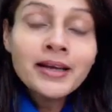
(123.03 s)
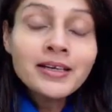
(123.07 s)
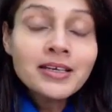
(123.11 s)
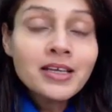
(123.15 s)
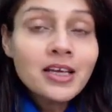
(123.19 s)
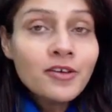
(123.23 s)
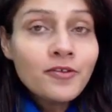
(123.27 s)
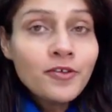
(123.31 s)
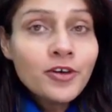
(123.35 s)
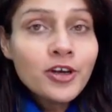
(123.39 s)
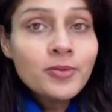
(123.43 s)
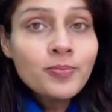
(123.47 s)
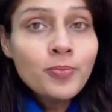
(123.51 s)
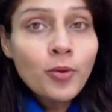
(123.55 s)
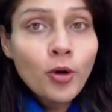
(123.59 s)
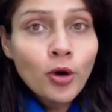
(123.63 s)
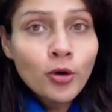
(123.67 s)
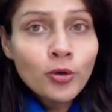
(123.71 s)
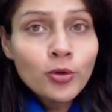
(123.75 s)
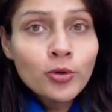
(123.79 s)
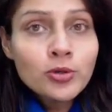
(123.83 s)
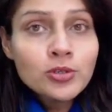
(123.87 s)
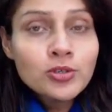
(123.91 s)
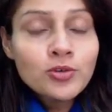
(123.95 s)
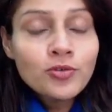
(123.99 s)
But if it
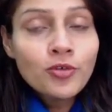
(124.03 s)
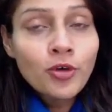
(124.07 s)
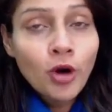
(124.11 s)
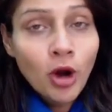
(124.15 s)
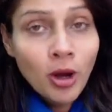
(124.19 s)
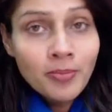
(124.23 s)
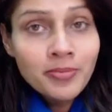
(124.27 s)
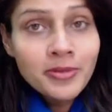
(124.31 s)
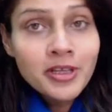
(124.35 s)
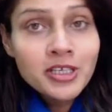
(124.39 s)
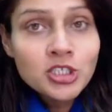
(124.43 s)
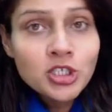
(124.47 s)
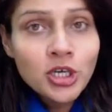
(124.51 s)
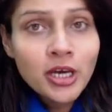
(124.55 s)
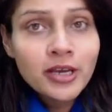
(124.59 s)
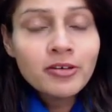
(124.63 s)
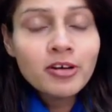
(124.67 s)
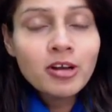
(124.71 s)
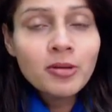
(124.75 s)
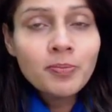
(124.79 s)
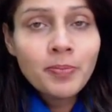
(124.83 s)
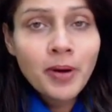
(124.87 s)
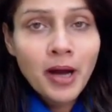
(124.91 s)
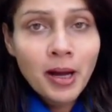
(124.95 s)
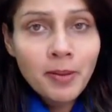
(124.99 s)
borrows from the
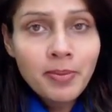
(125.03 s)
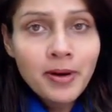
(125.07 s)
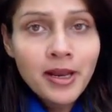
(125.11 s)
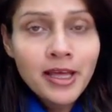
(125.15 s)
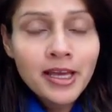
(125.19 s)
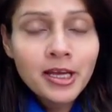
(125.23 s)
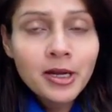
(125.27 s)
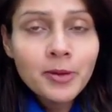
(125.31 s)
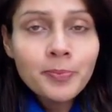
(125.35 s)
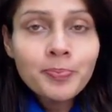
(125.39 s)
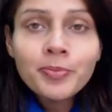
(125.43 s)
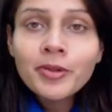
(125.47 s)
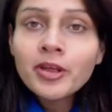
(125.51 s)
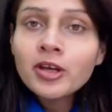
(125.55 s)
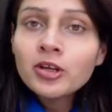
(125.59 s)
general public